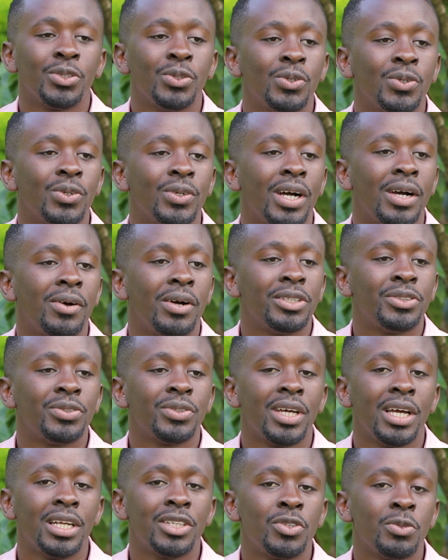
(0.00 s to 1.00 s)
Oh, I want
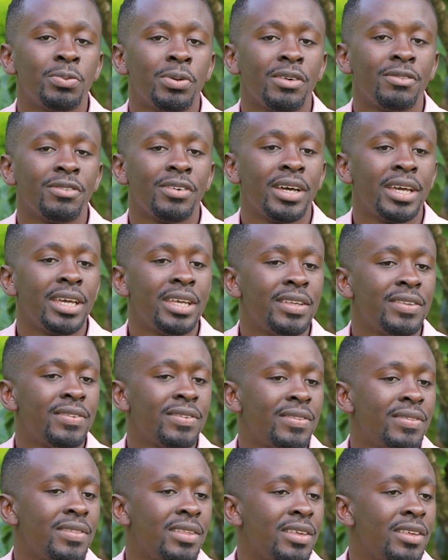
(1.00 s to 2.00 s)
to go and
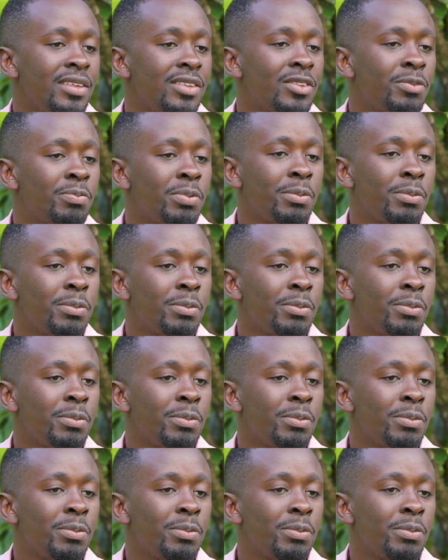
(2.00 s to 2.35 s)
supervise these